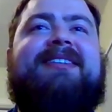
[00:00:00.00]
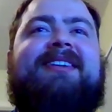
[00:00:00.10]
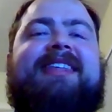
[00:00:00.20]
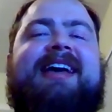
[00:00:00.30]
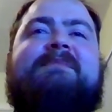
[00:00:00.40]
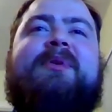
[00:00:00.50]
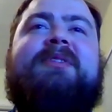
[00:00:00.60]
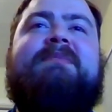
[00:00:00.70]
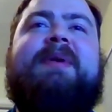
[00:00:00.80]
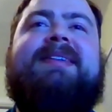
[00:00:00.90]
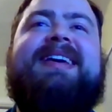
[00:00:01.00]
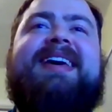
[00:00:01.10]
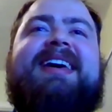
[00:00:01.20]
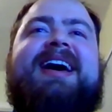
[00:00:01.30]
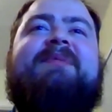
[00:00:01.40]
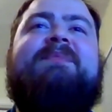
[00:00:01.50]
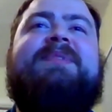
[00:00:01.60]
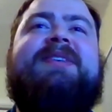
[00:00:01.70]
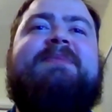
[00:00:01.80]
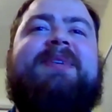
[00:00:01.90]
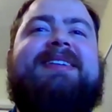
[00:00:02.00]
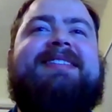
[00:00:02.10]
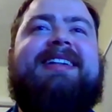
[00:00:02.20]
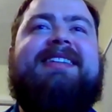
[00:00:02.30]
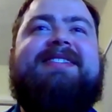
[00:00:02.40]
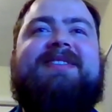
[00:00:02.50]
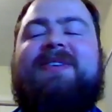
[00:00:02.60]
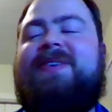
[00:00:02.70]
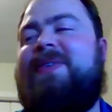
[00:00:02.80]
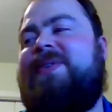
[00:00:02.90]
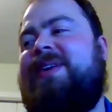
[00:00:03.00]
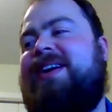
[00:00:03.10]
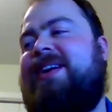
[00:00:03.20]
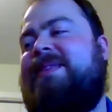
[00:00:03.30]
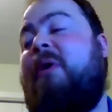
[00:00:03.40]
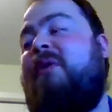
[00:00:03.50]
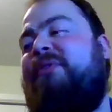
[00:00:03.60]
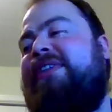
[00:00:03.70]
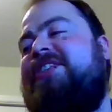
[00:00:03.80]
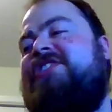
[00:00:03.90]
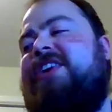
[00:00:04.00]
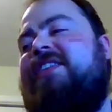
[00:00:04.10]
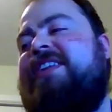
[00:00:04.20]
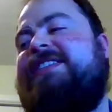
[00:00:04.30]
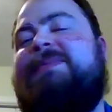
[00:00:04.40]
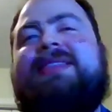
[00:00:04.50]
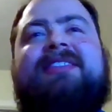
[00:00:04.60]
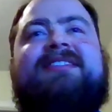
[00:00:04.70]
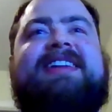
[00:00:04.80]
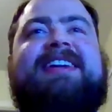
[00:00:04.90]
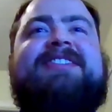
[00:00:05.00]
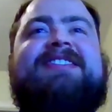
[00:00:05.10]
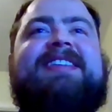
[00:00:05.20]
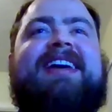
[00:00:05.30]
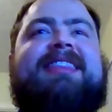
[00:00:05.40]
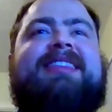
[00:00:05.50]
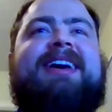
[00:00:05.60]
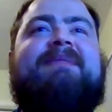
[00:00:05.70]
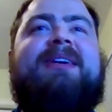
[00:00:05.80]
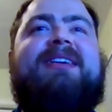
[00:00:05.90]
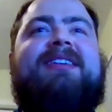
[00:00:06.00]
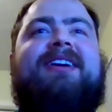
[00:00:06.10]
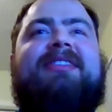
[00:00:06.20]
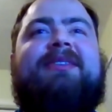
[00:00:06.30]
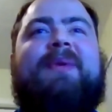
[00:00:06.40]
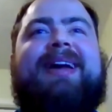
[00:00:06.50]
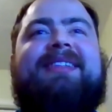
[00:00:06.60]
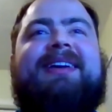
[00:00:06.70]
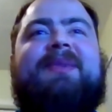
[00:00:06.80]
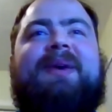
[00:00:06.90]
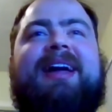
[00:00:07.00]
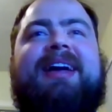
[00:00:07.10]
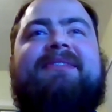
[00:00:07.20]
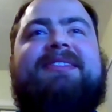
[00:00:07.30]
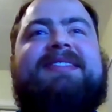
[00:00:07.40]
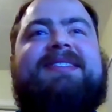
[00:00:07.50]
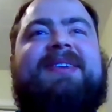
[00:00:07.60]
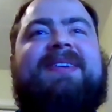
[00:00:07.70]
on that boat. But I'm super excited to hopefully share this with other teachers and get them on the Wakelet wave. So